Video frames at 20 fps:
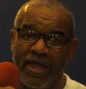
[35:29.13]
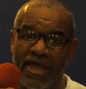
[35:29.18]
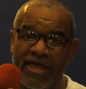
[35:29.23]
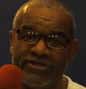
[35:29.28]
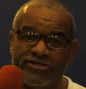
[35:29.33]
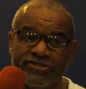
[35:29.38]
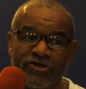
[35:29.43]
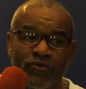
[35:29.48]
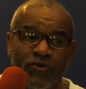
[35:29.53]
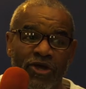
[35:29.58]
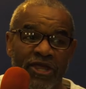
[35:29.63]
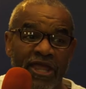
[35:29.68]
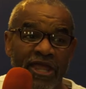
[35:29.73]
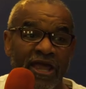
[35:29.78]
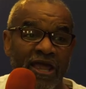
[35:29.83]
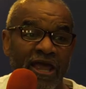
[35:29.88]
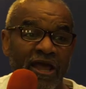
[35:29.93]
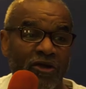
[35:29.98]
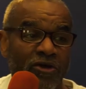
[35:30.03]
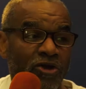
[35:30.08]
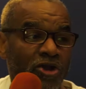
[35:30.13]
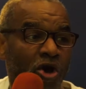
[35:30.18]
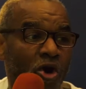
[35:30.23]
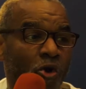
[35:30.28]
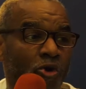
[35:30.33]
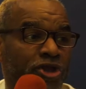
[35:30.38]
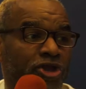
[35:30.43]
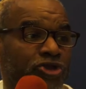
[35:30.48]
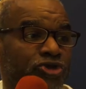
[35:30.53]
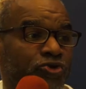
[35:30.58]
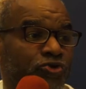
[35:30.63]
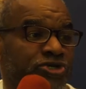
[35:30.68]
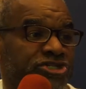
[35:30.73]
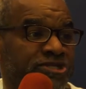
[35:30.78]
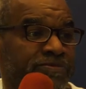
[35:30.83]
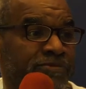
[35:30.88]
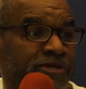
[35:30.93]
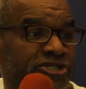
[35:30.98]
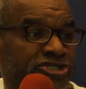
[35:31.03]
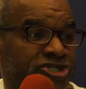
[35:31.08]
And so he could only do
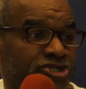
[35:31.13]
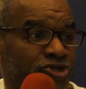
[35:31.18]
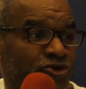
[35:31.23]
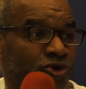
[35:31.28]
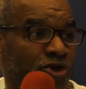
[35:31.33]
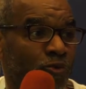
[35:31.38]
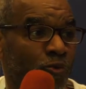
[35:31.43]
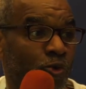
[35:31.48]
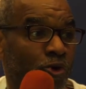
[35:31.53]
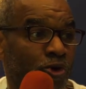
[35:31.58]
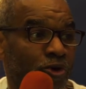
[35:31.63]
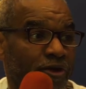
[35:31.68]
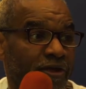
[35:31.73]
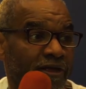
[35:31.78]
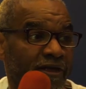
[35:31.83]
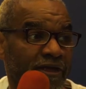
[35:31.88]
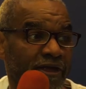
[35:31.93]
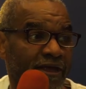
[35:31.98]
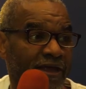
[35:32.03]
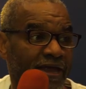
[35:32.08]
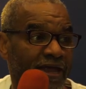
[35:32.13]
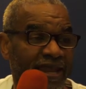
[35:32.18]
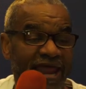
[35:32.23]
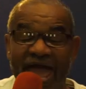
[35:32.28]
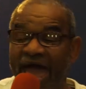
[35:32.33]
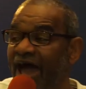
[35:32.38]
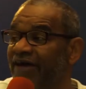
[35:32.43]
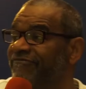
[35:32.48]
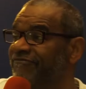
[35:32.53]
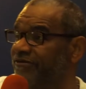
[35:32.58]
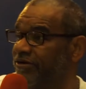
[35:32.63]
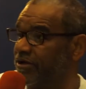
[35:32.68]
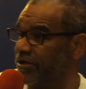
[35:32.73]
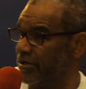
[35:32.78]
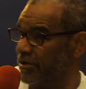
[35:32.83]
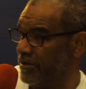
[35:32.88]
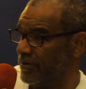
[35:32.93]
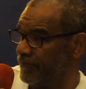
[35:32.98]
his missionary work in Africa.